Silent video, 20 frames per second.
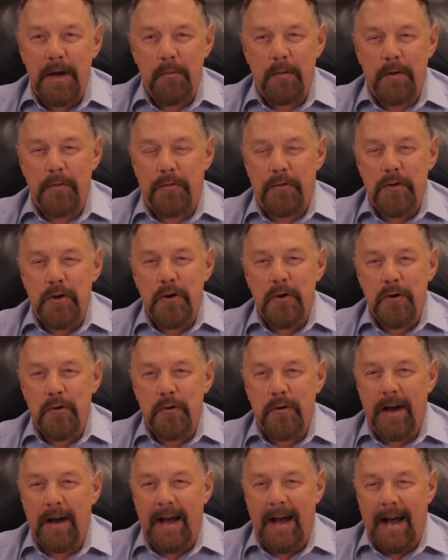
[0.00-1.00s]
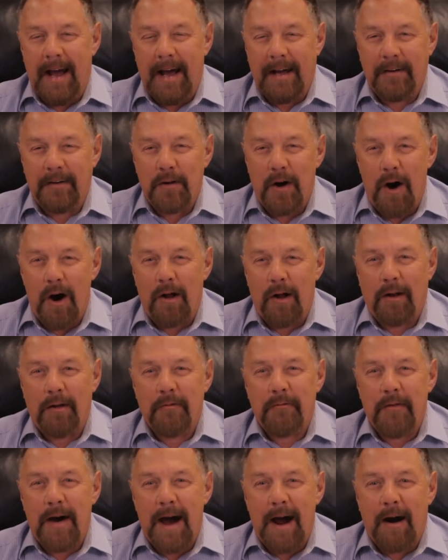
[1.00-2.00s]
with you and all
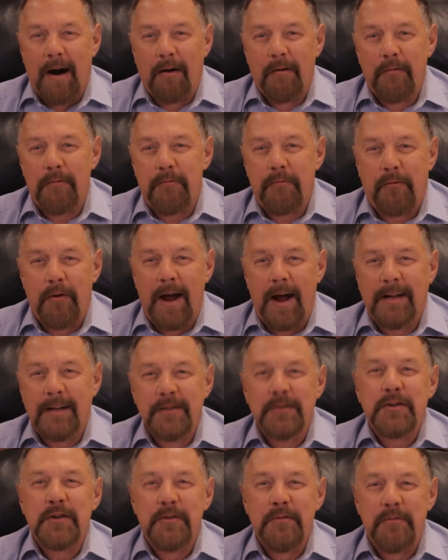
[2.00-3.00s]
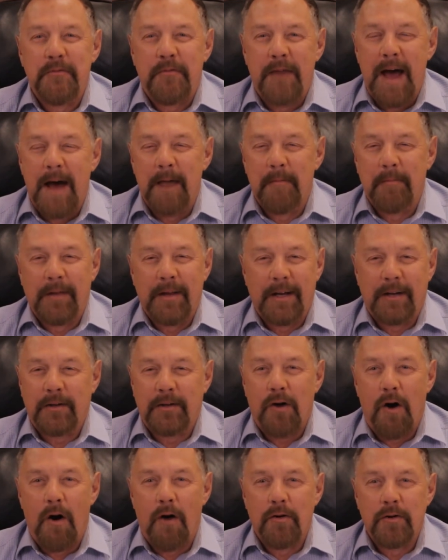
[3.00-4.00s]
of our friends and family
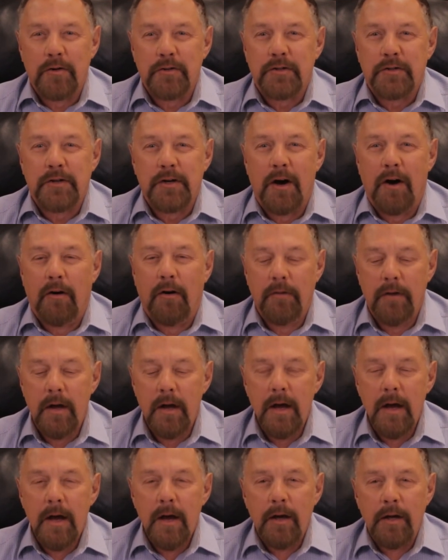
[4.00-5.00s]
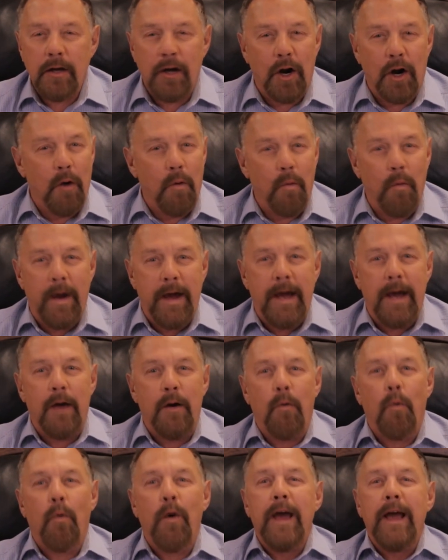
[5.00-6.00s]
at Cornerstone. You know,
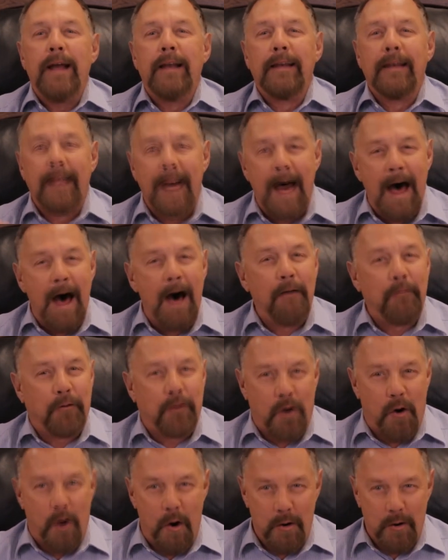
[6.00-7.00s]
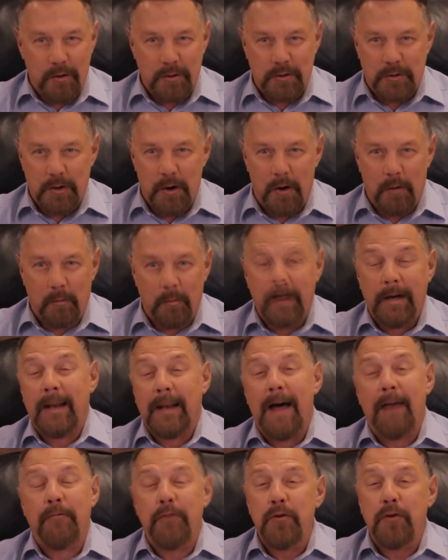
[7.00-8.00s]
we we love Cornerstone. We
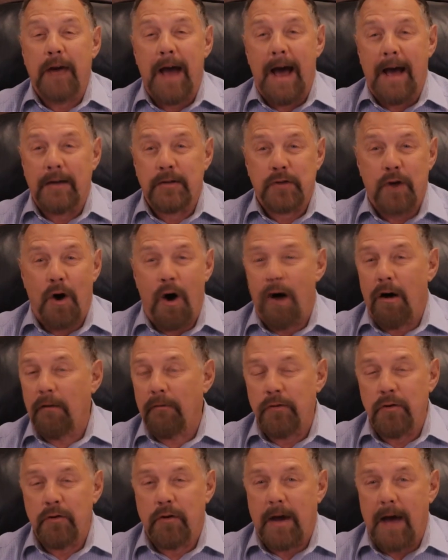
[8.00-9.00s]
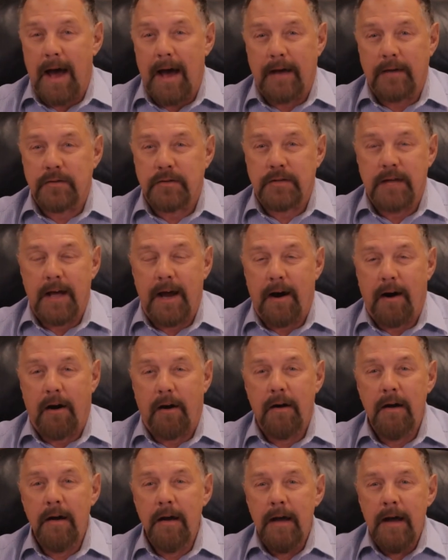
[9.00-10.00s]
love you guys, all of you guys
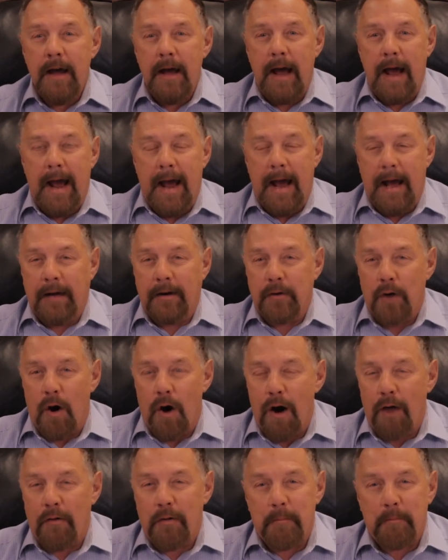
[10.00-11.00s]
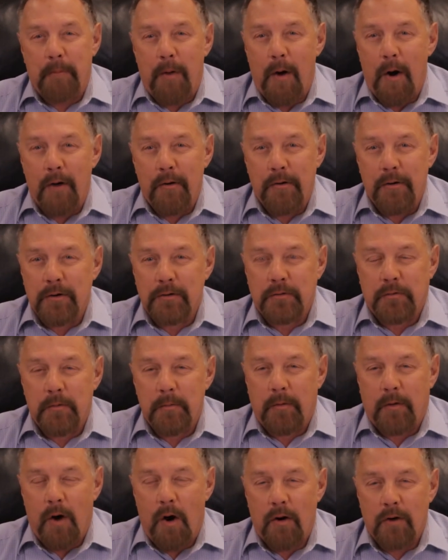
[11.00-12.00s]
there and all the partners
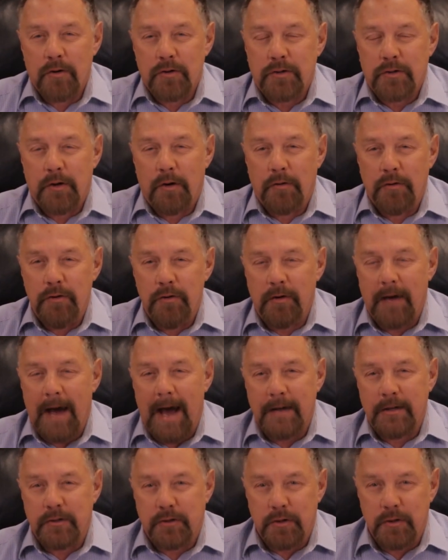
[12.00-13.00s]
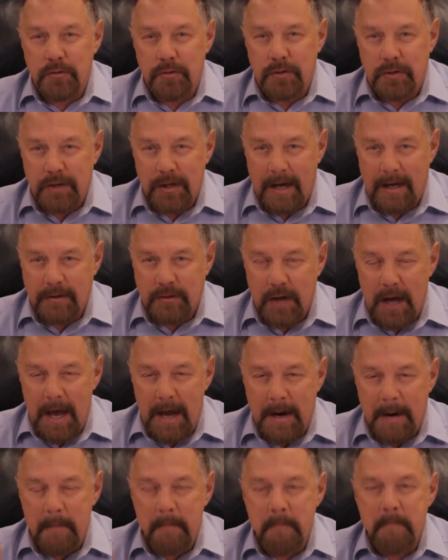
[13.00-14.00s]
from Cornerstone. You guys do such
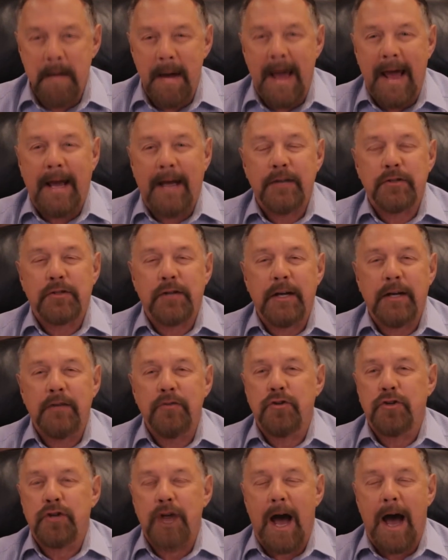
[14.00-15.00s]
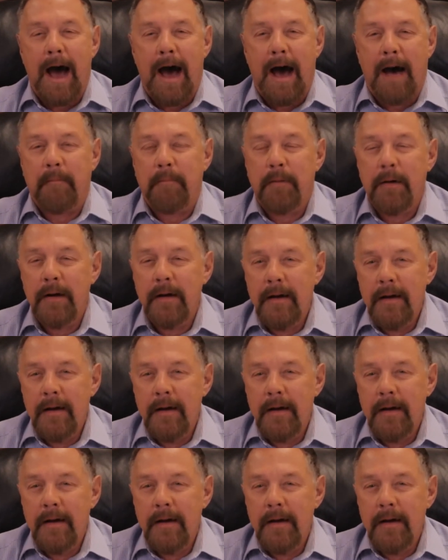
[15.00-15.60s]
an amazing job